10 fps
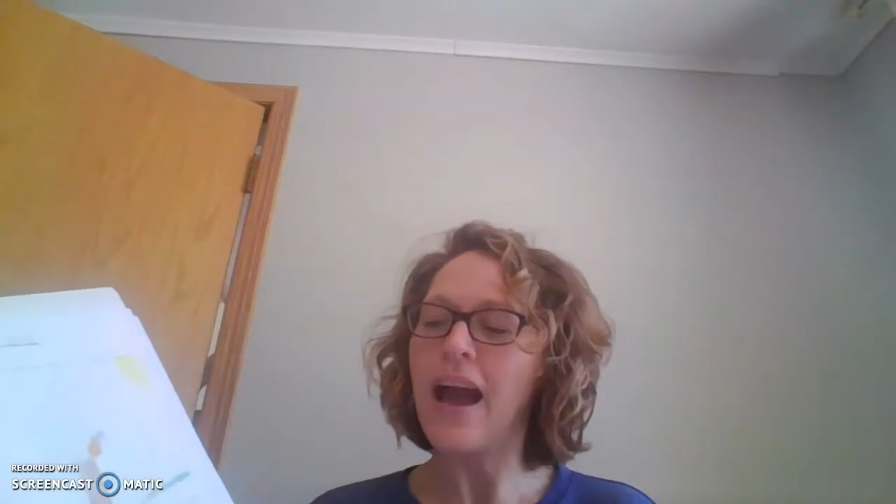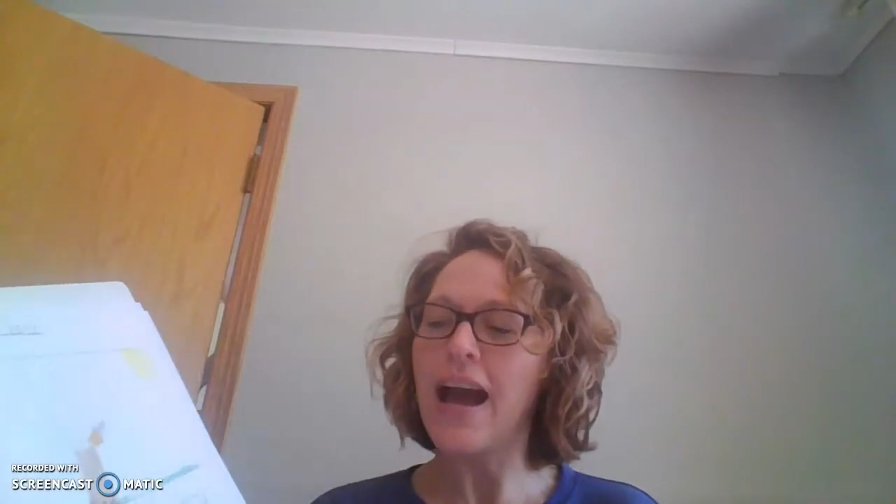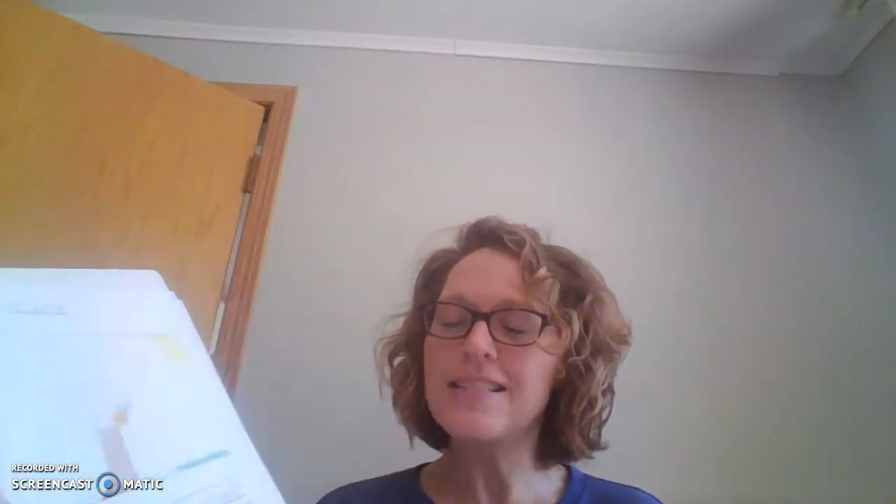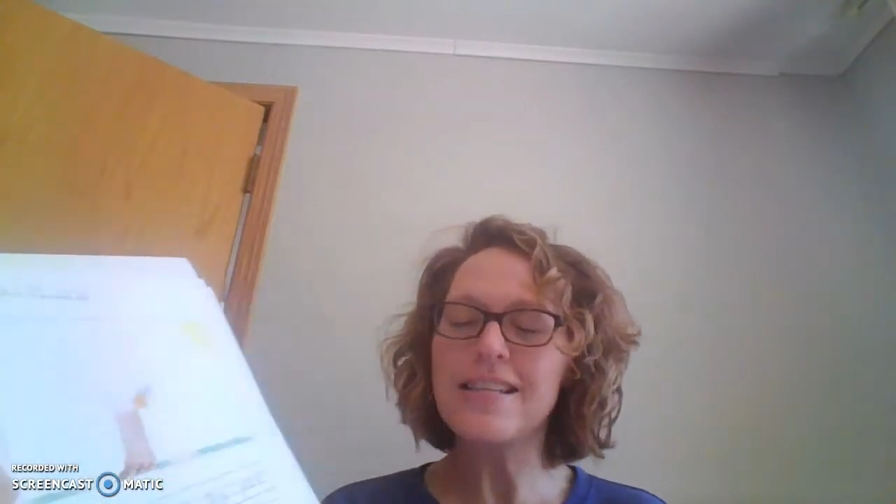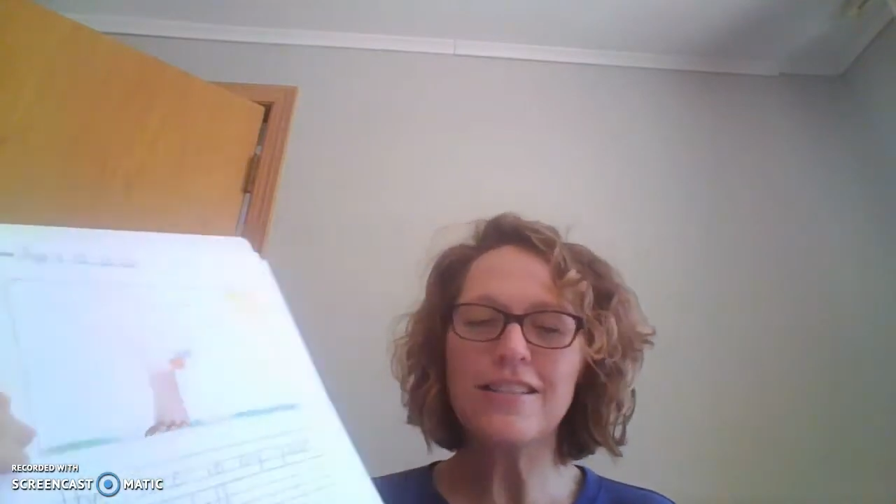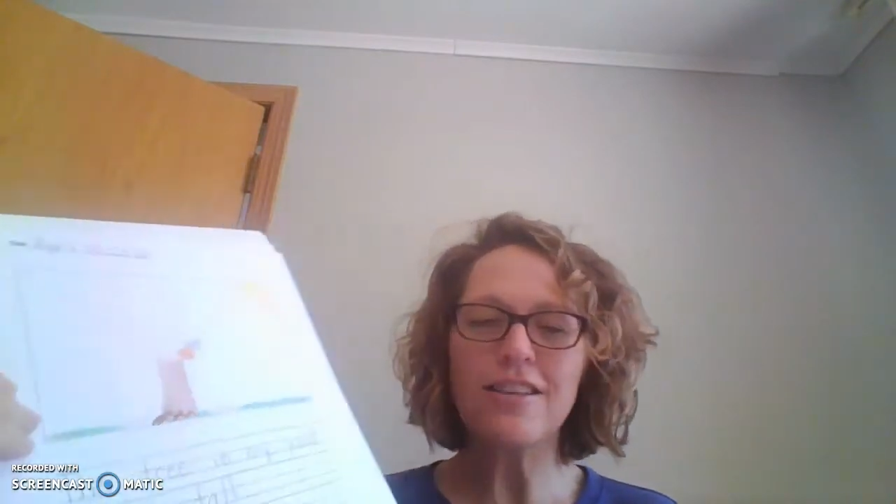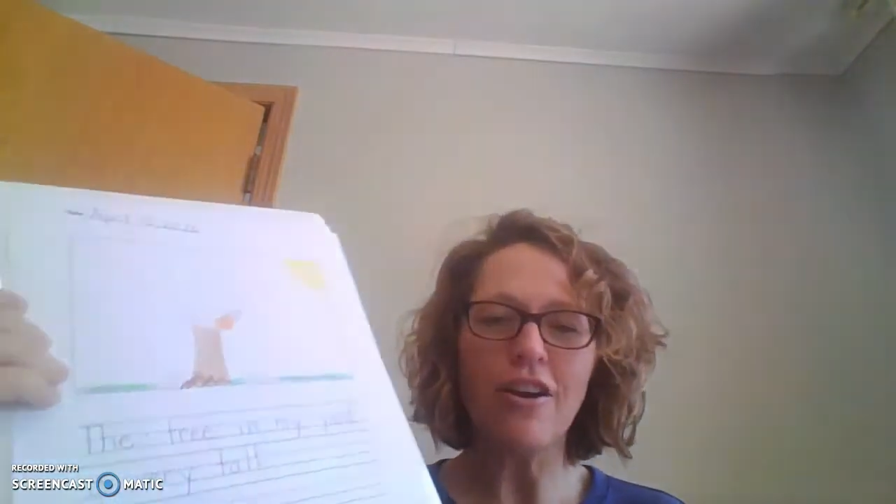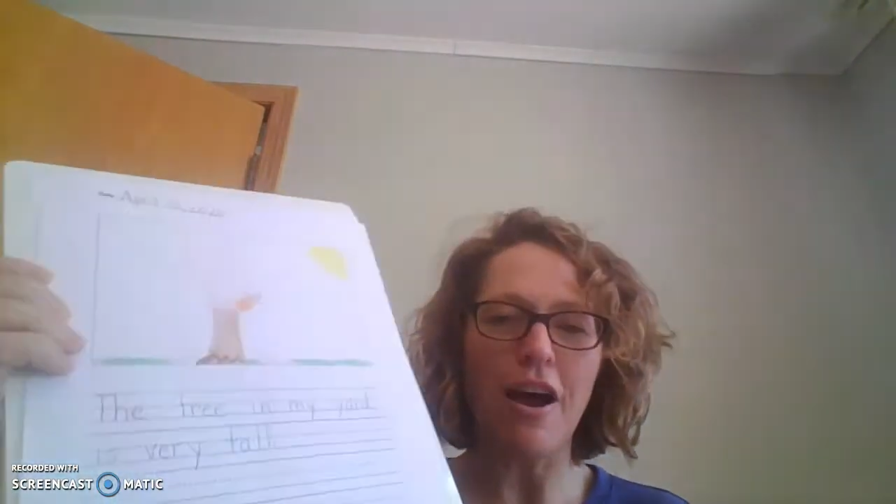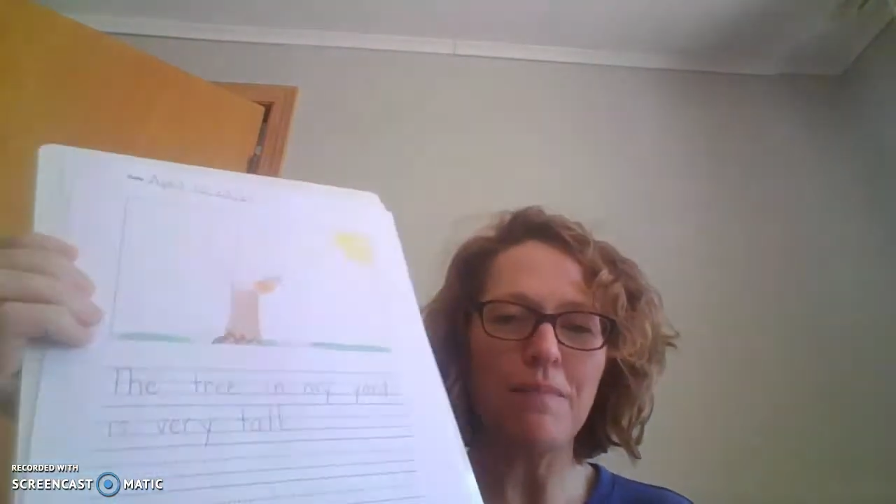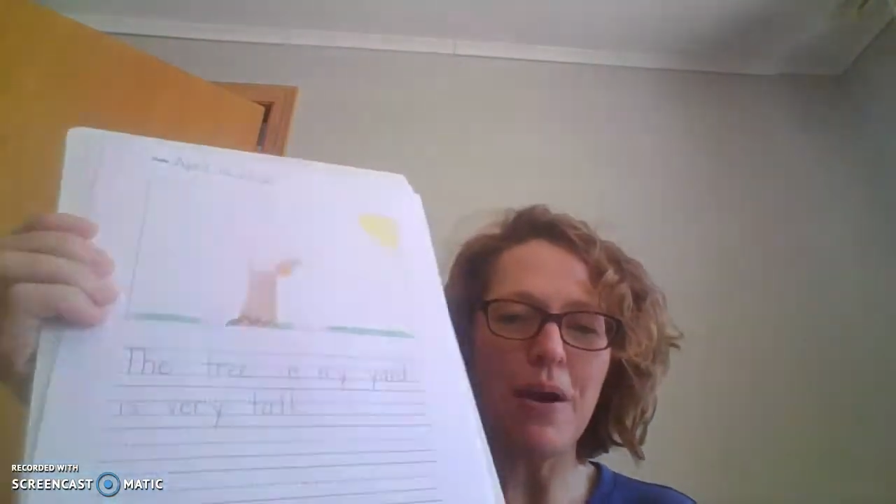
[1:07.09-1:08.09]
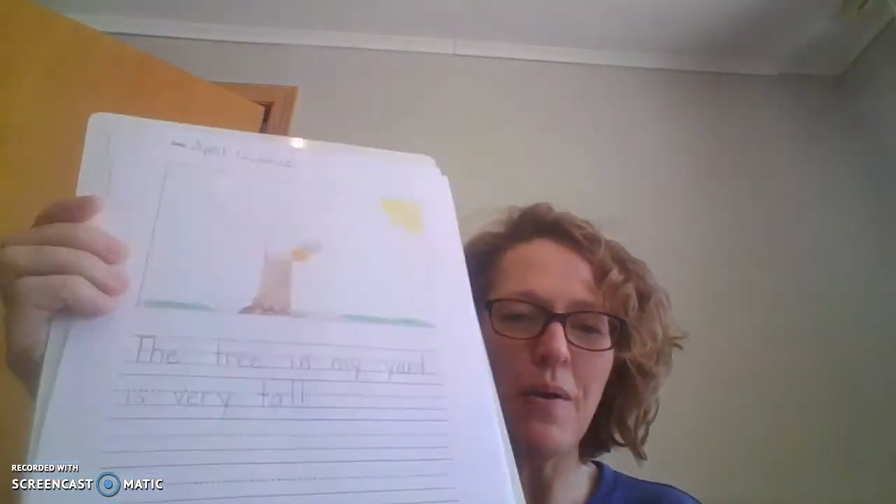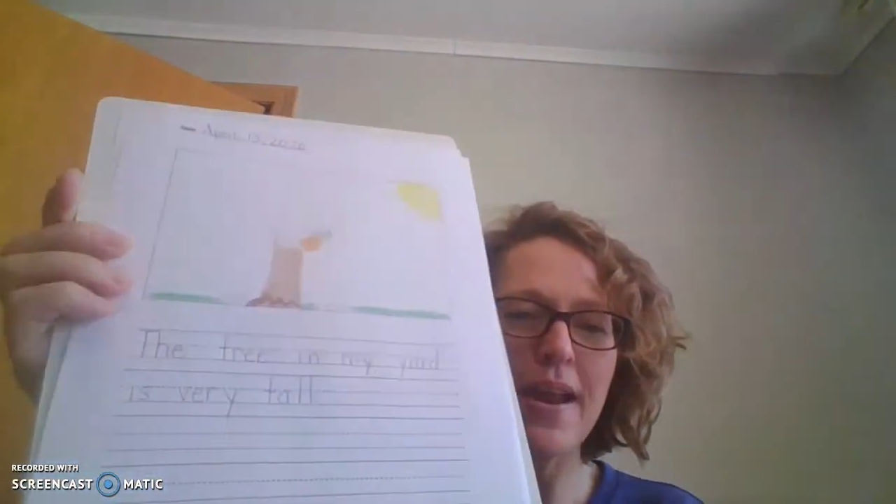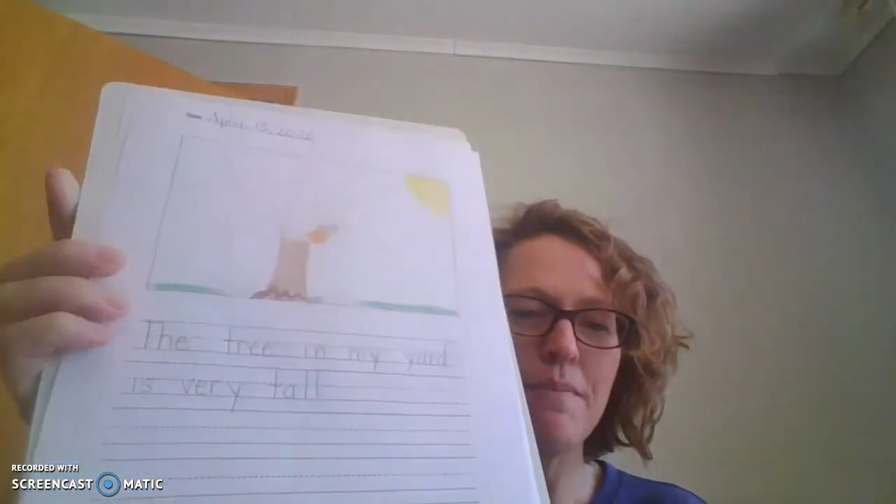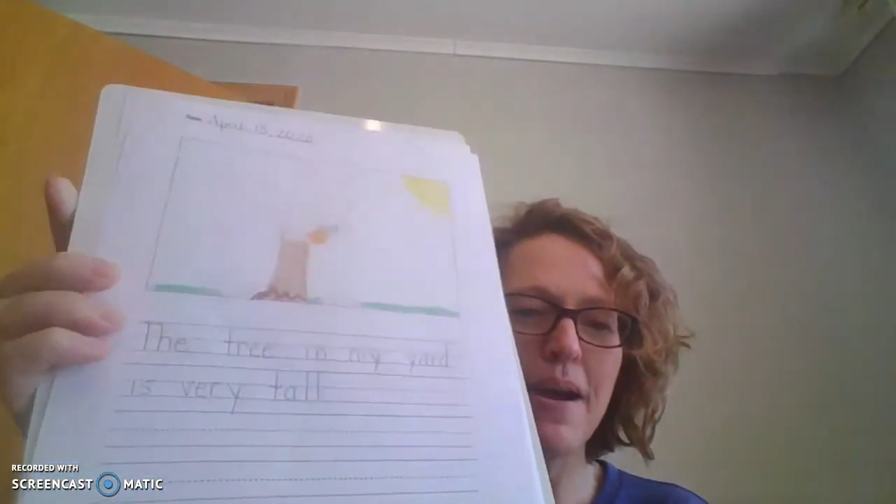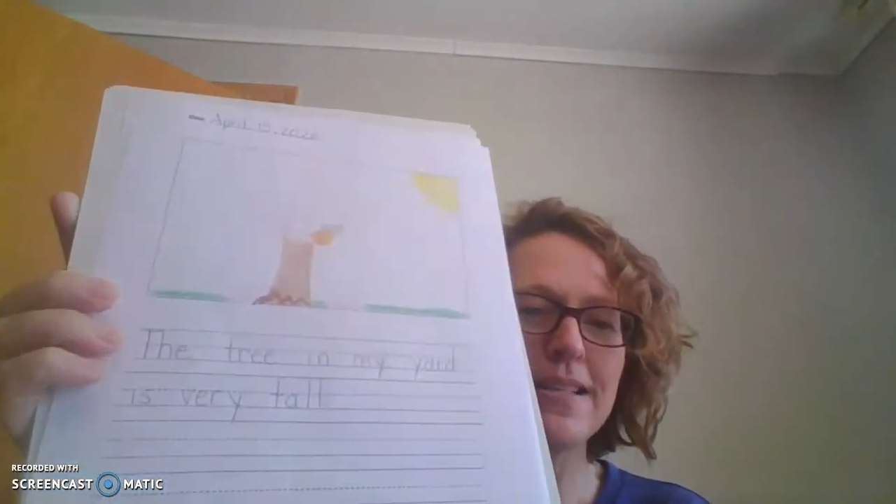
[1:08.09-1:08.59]
I did start off by
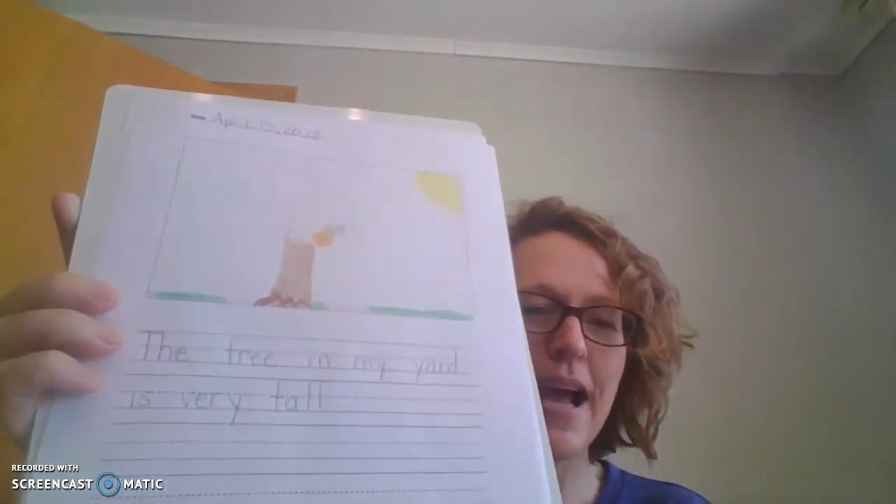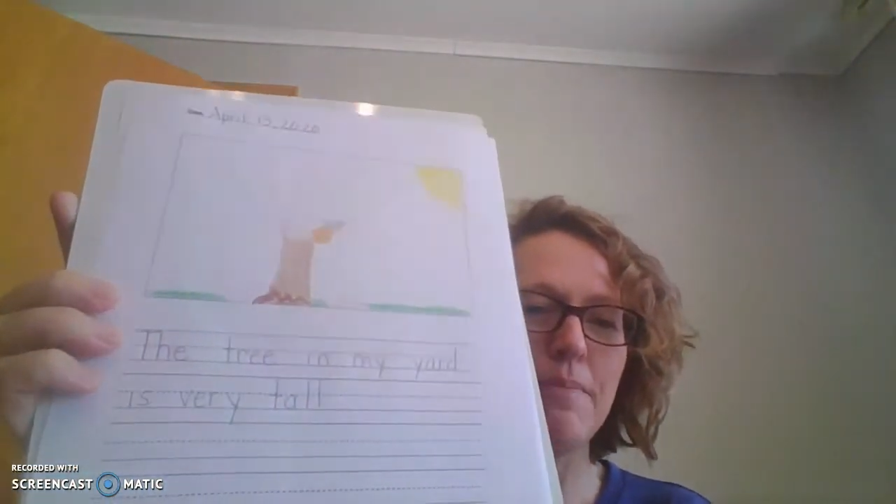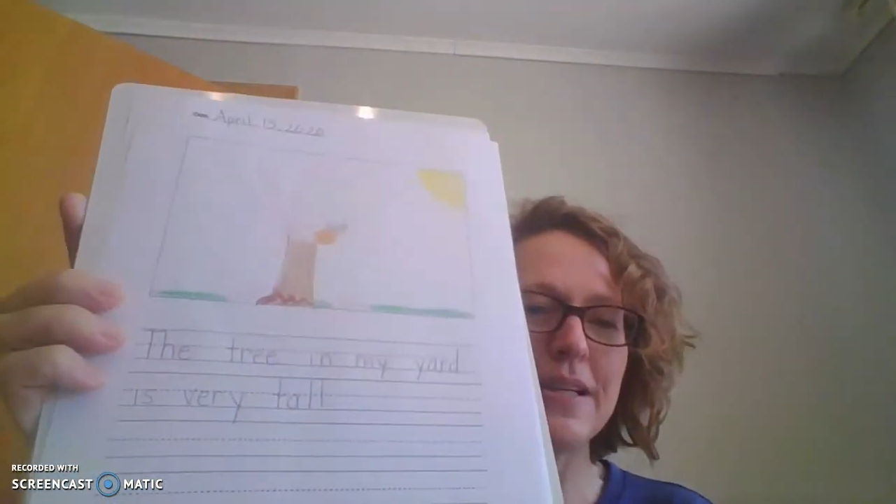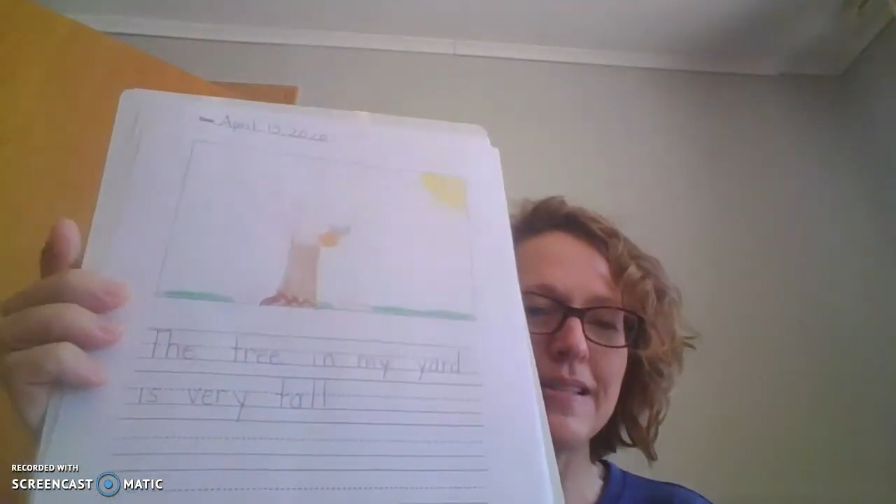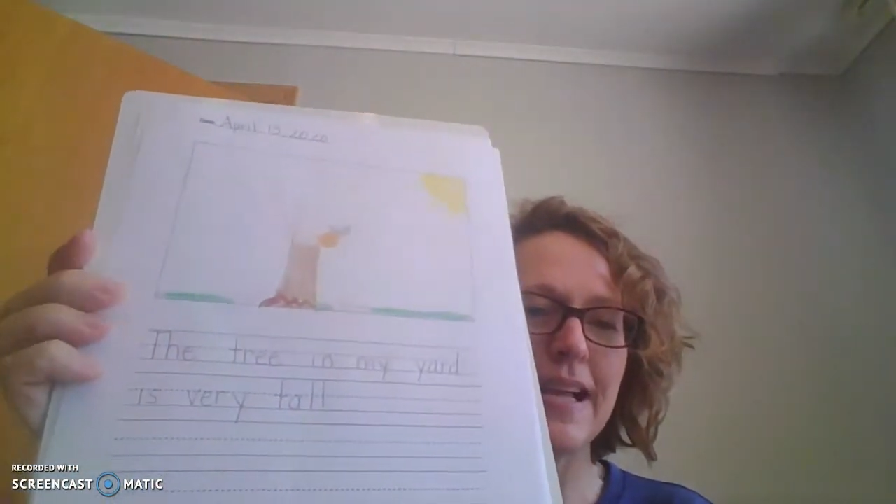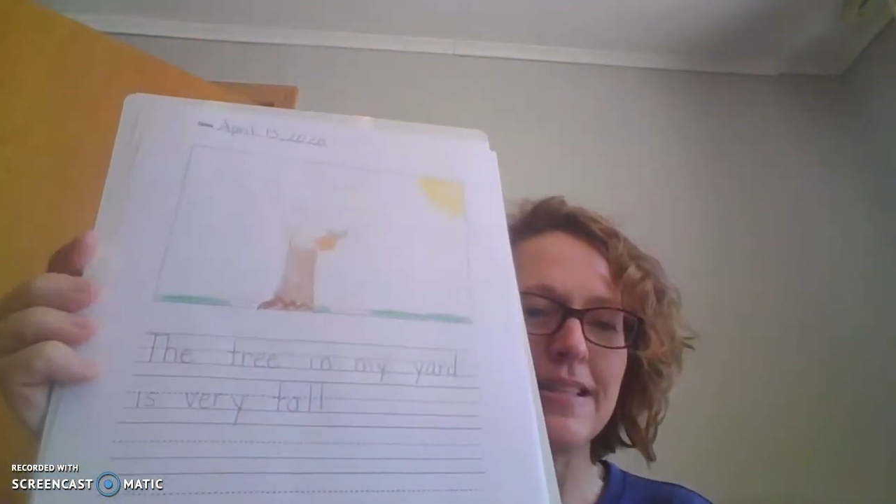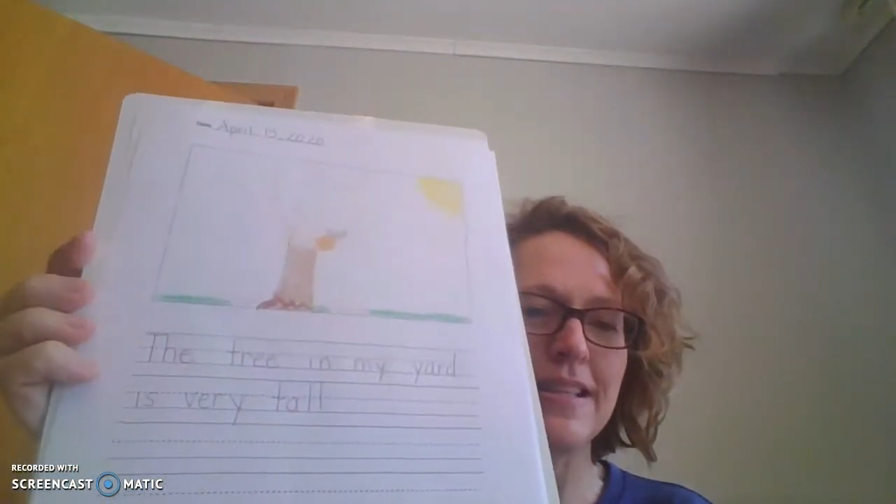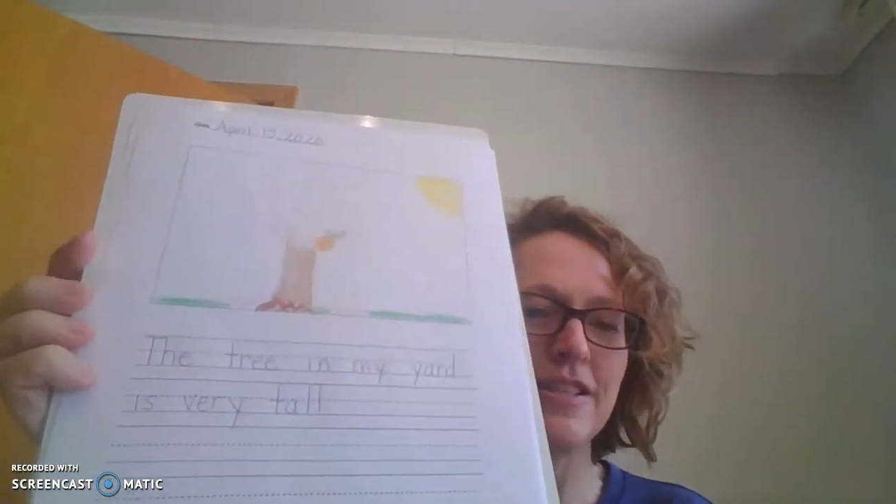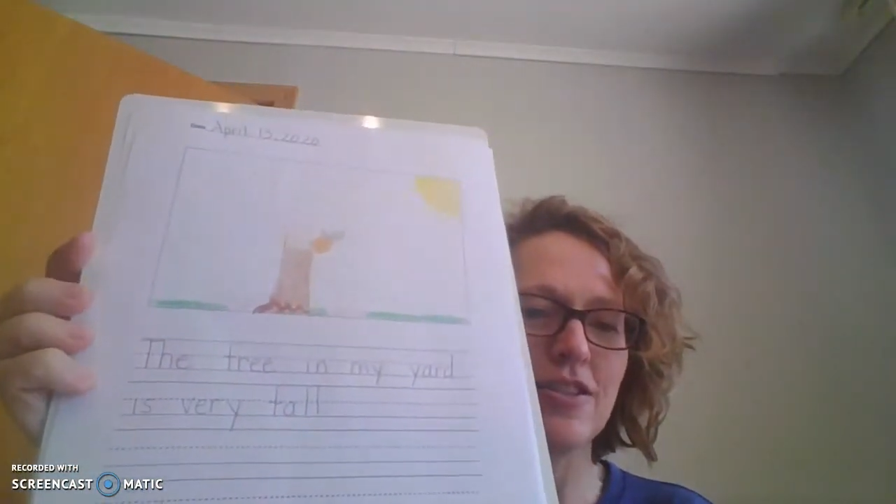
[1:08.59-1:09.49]
writing my topic sentence.